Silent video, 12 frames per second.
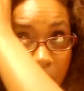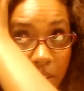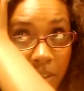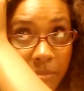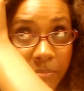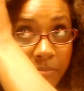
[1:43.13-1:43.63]

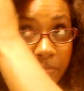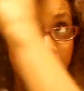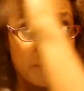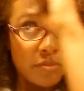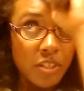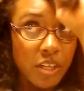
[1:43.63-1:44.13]
um,
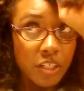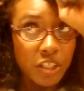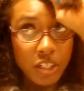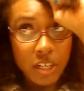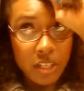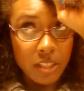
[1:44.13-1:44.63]

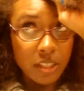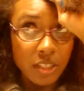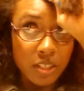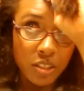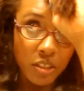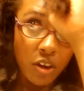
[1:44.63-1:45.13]
section it
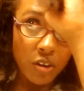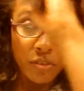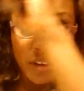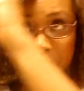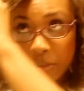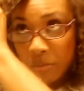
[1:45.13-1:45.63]
that's
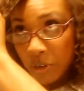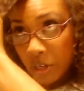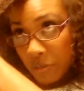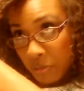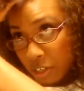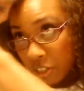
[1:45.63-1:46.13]
already
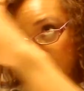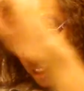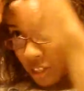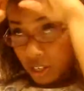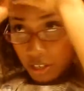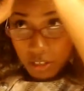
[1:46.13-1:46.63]
pretty much
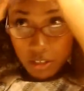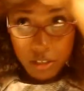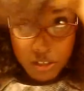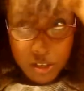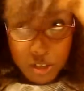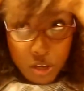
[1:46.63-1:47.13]
done.
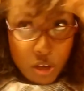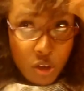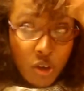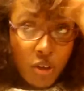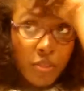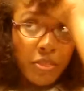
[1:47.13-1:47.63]

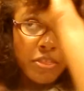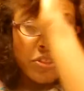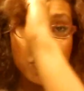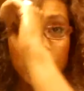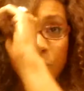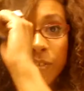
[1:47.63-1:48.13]

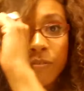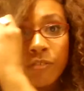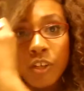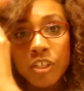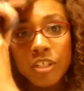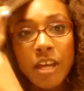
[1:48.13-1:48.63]
So the
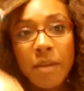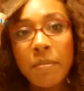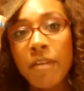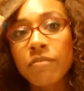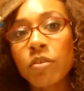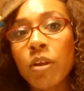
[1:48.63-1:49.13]
first time
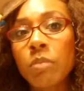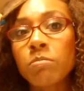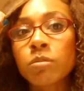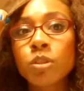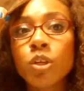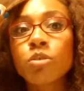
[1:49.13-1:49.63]
after I
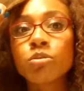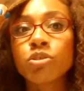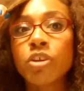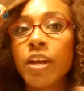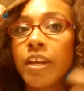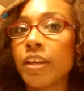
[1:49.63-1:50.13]
blow
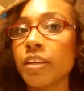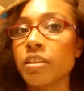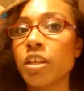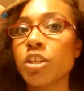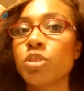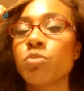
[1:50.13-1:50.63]
dry it,
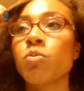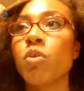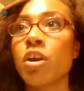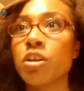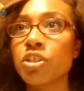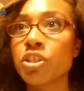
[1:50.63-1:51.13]
I just
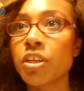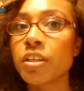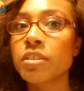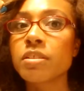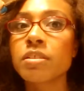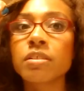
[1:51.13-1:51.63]
wash
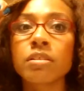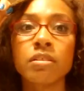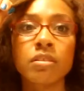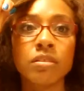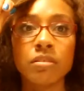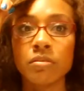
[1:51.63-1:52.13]
it,
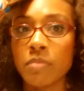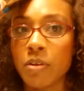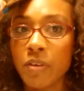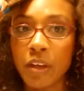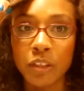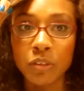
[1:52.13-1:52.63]
my
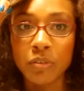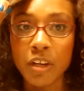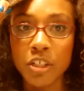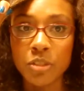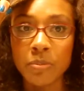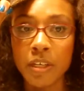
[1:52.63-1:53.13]
regular
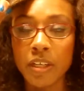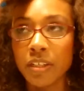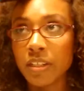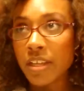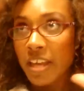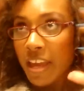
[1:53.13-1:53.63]
regimen,
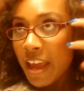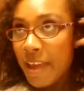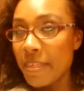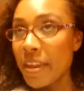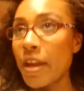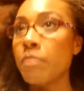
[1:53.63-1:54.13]

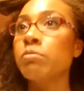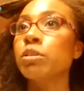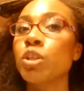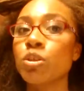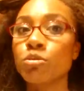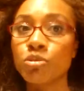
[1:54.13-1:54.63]
and then I
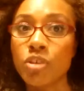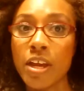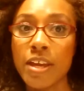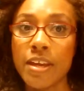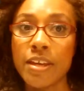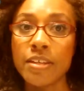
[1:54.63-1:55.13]
blow dry
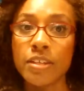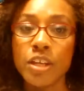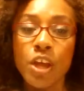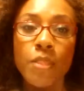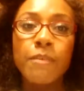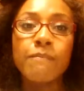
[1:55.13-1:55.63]
it.
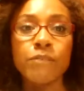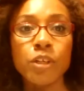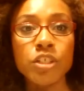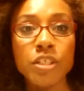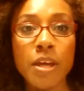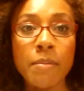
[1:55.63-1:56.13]
The
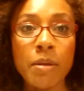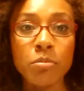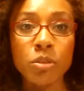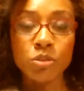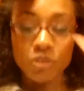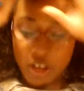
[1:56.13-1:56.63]
first time I
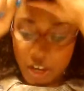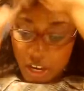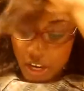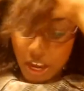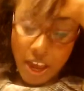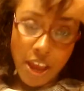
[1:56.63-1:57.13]
blow dry
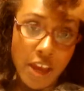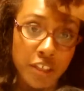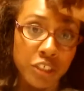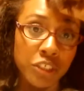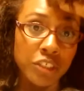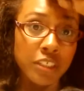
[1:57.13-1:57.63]
it, I
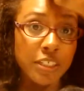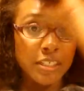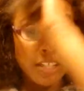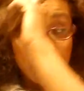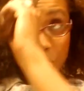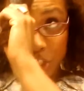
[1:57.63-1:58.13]
actually
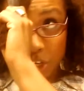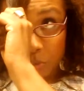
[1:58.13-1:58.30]
section